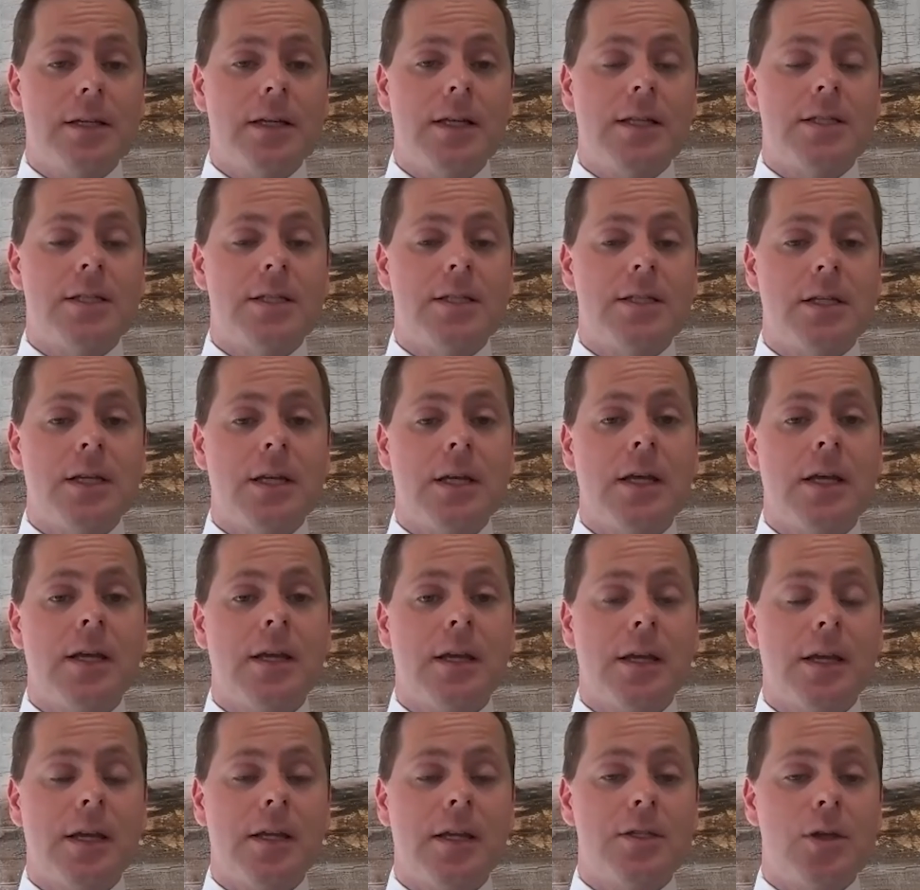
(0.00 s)
It's
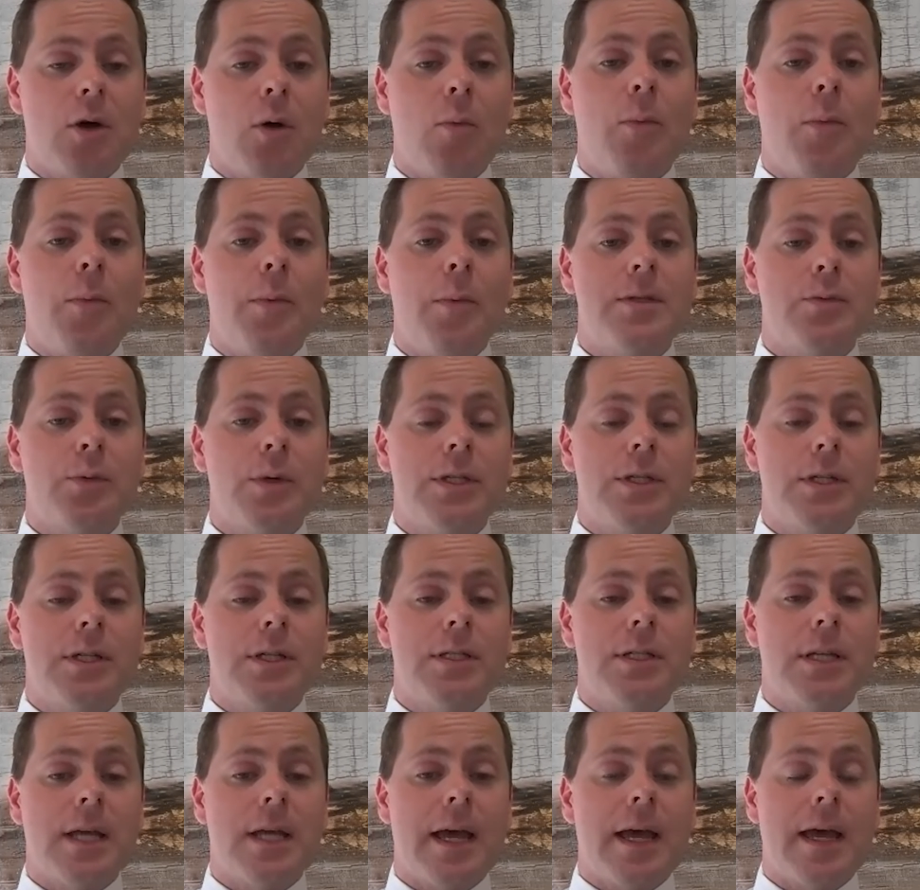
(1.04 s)
a ZolpiMist, which
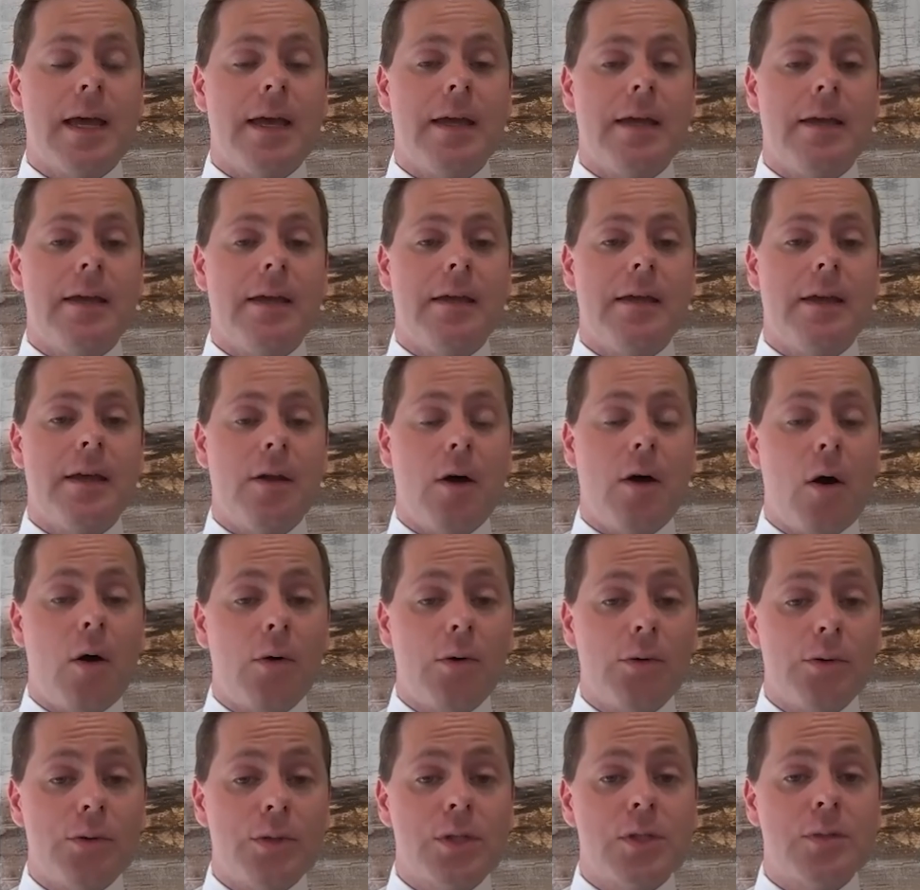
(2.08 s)
is an
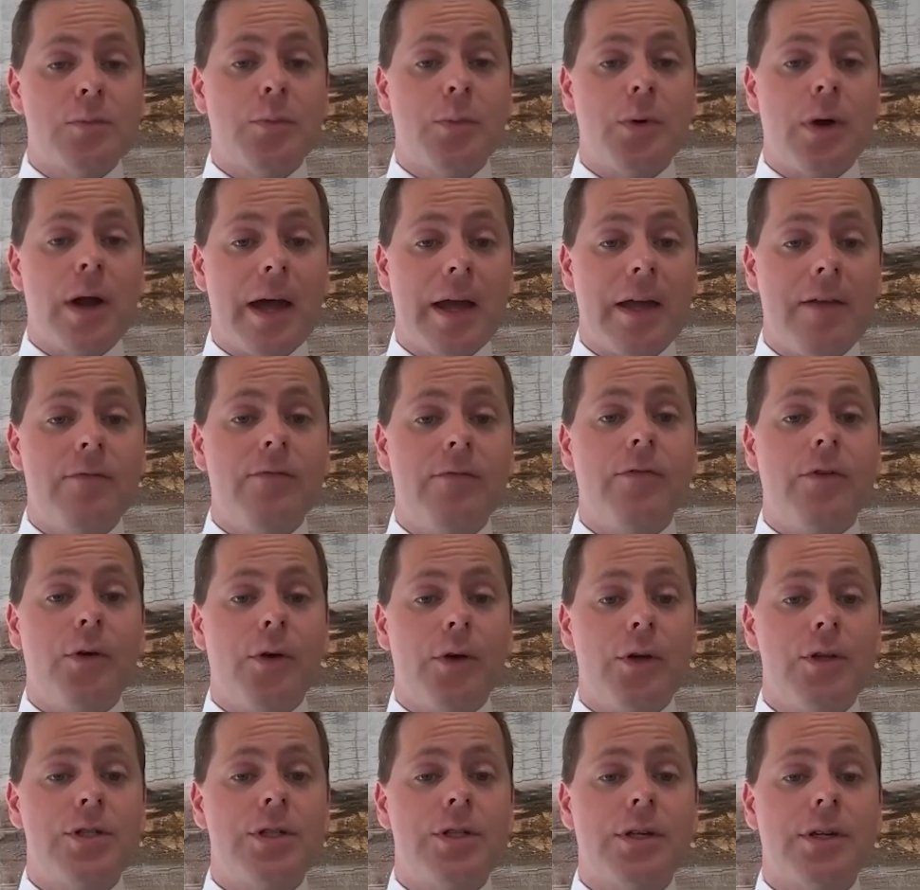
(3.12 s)
oral spray
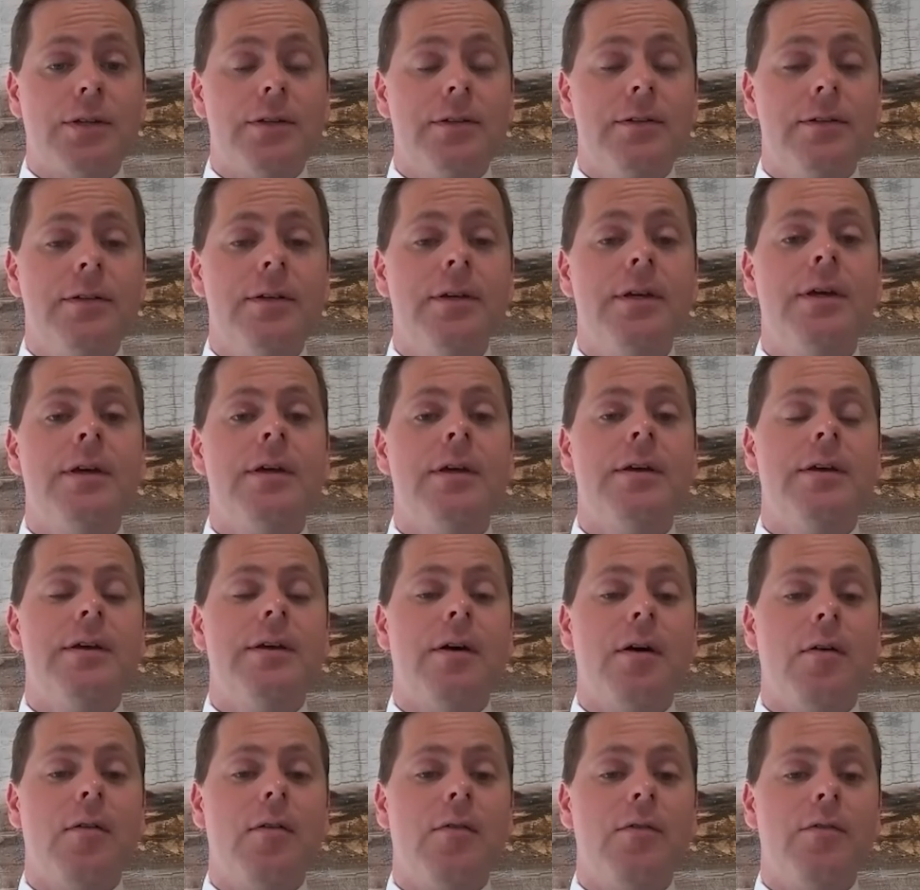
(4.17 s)
version
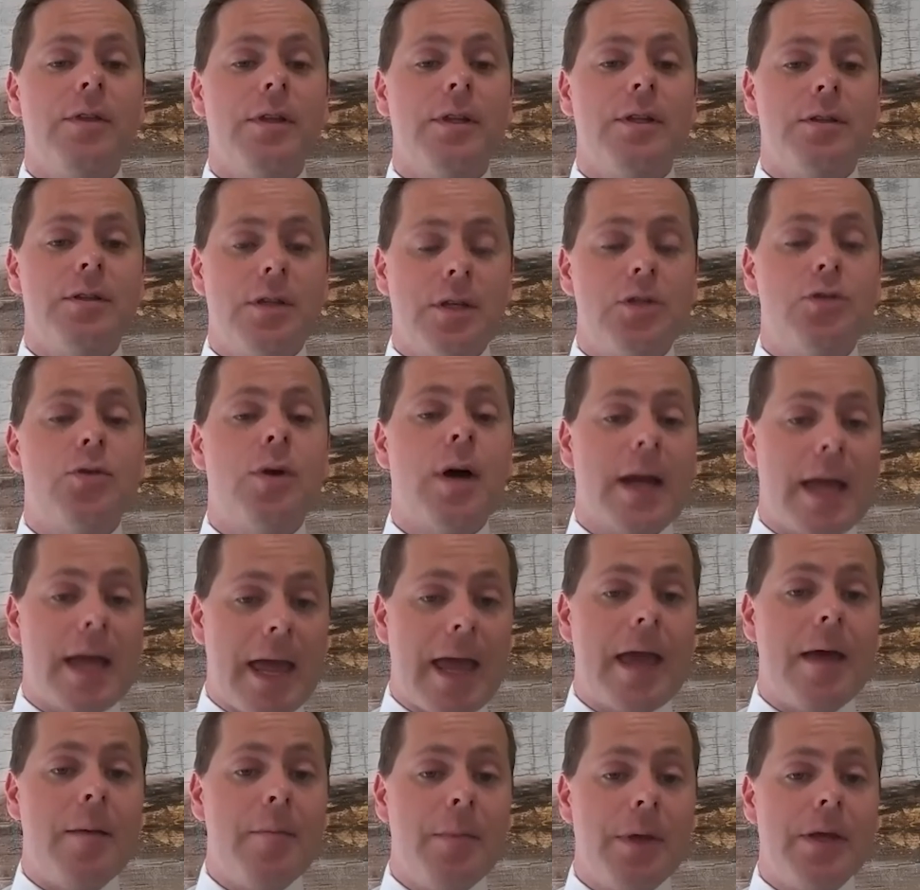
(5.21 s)
of the drug
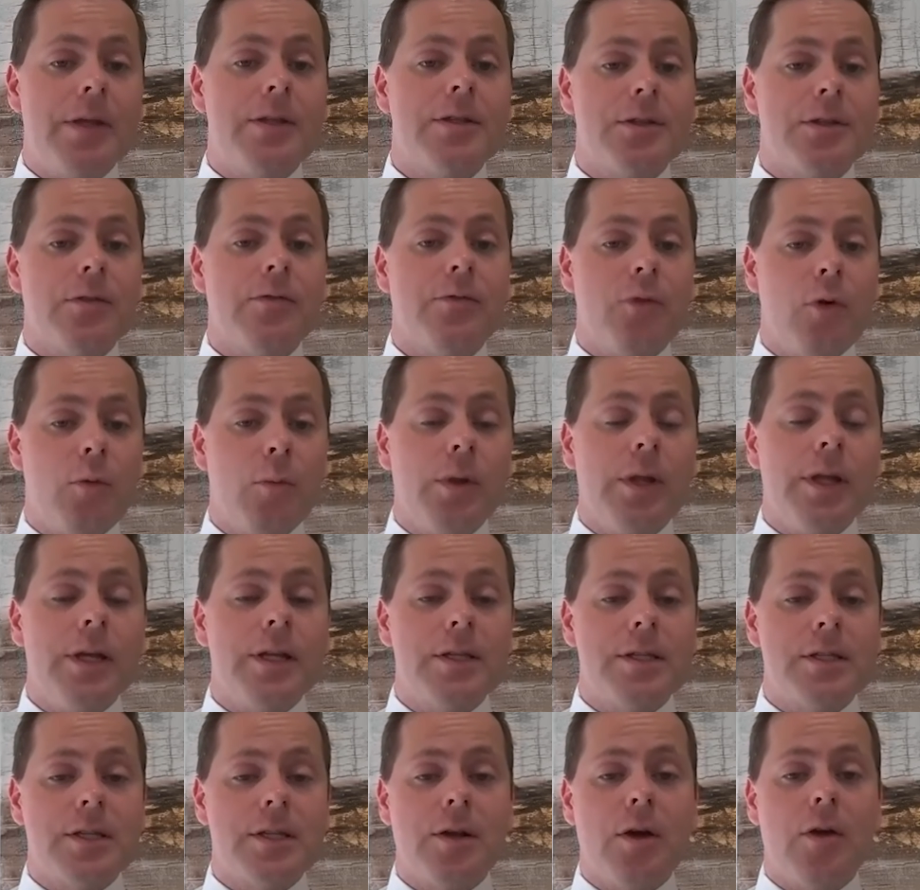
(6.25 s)
Ambien, so formerly
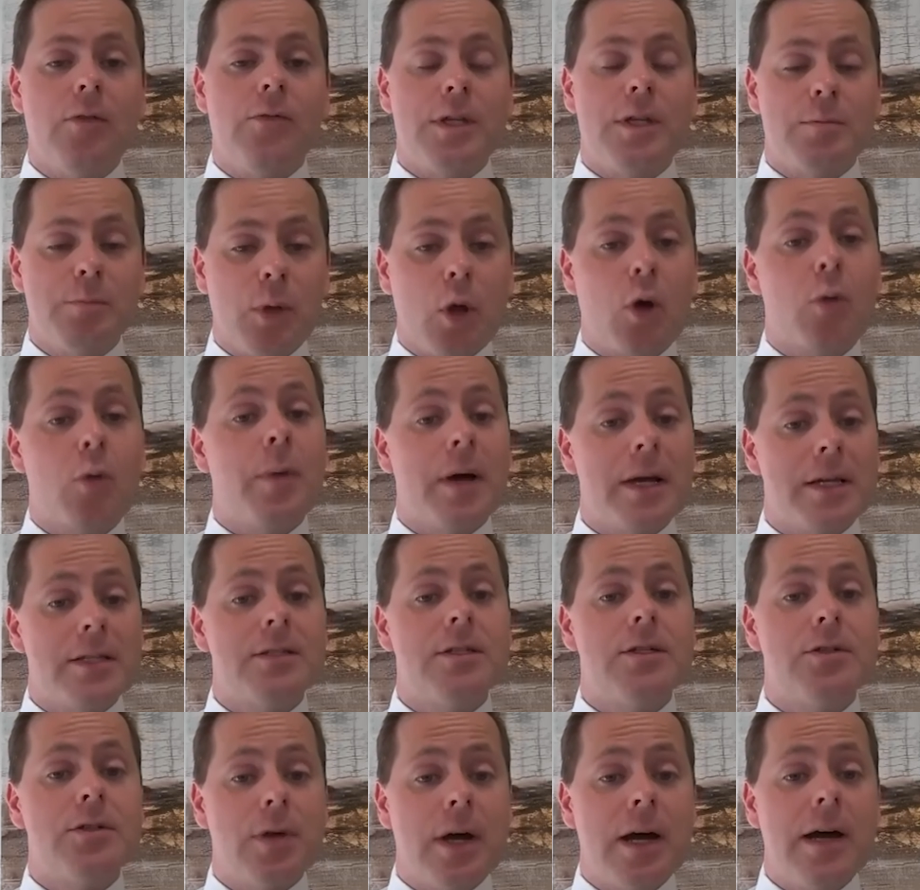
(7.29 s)
Sanofi's
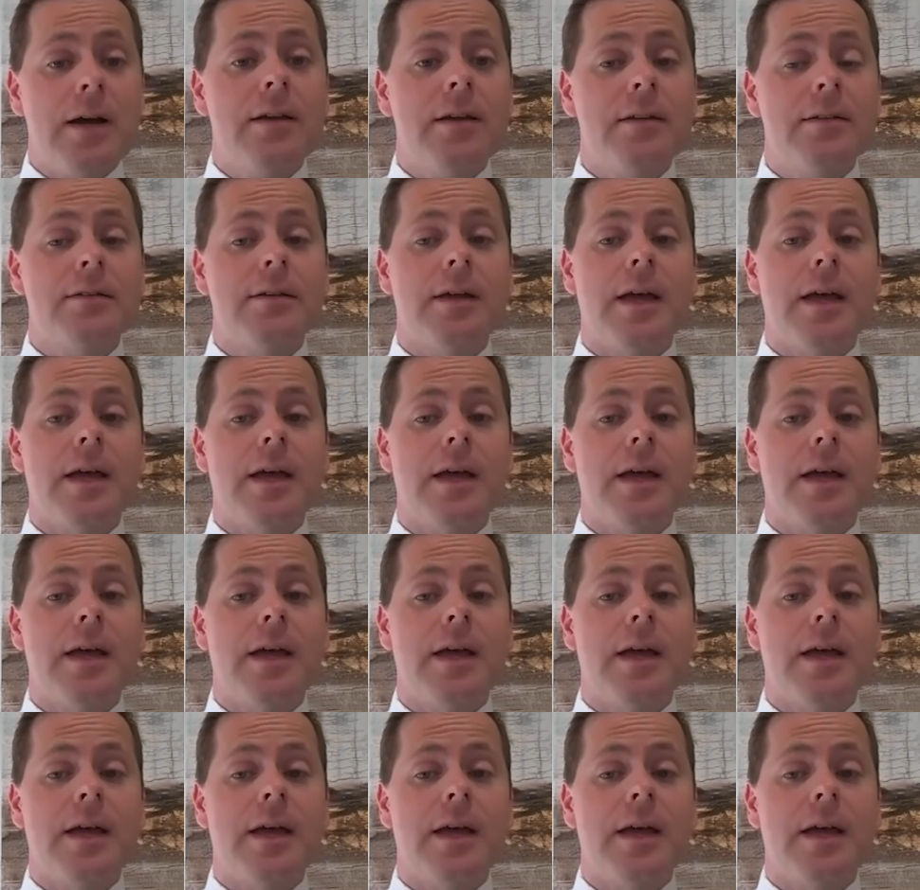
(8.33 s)
blockbuster drug,